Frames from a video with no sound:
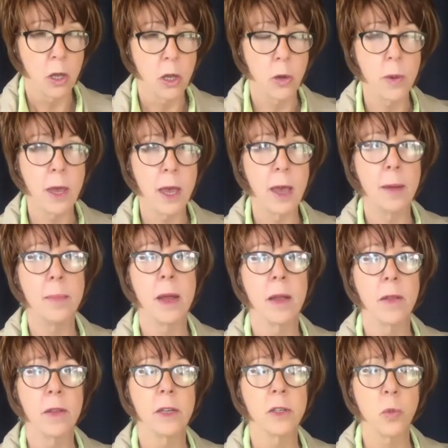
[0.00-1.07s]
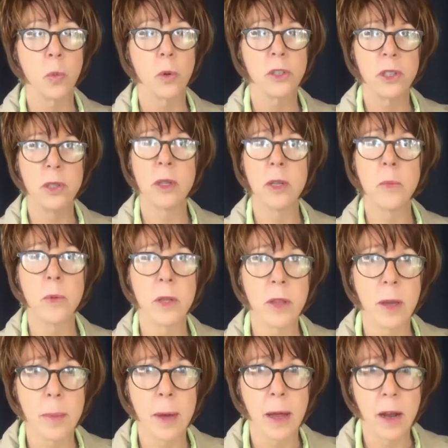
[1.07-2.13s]
You can make things worse. And then we
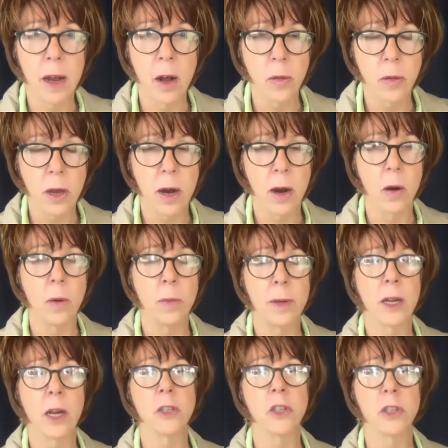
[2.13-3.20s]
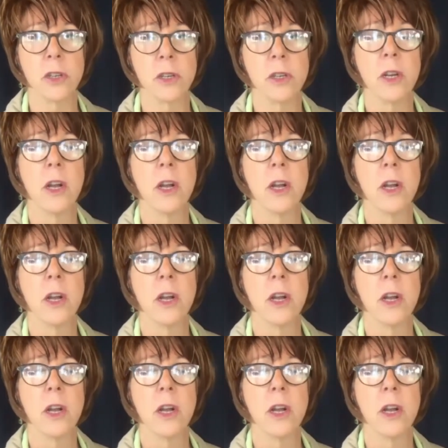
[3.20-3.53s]
think about healthcare. Oh my gosh, the